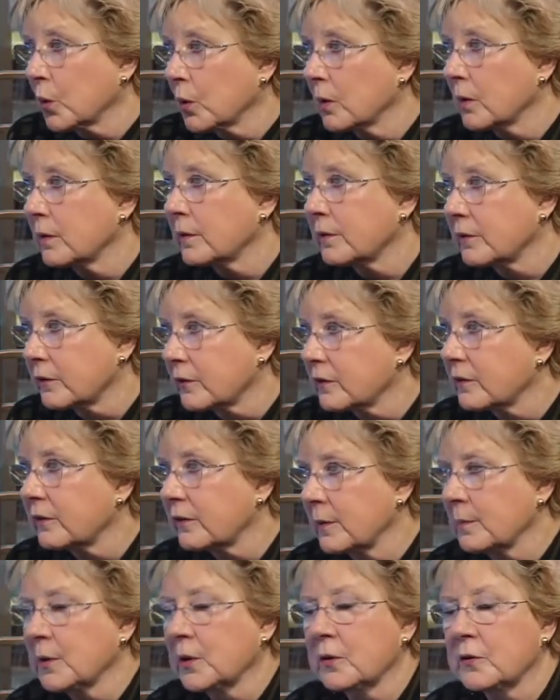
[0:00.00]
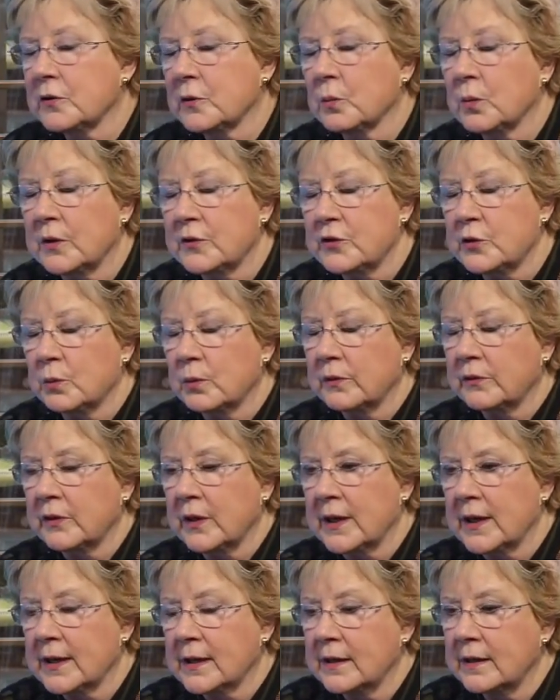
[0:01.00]
words, similar to what you were
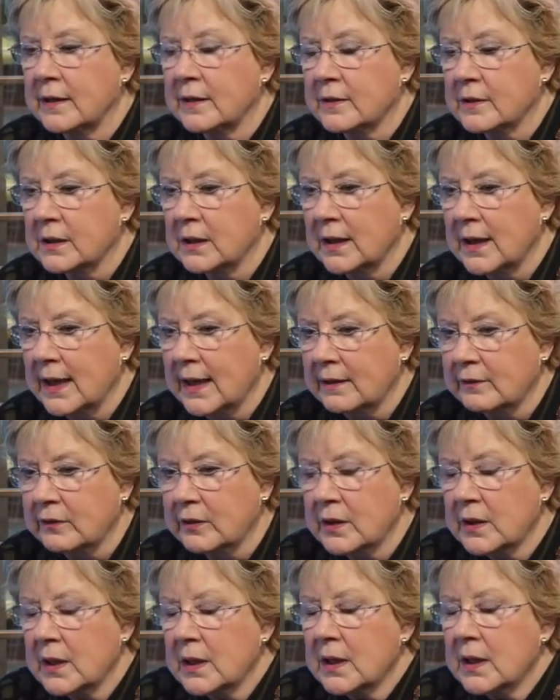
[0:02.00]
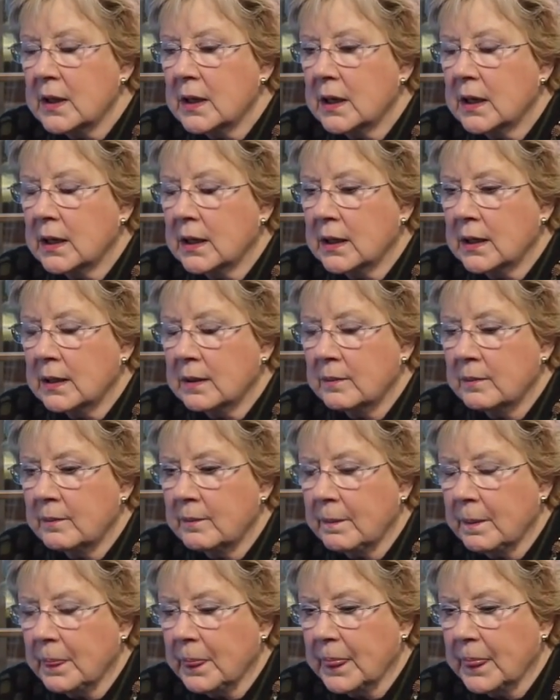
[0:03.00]
saying in class. The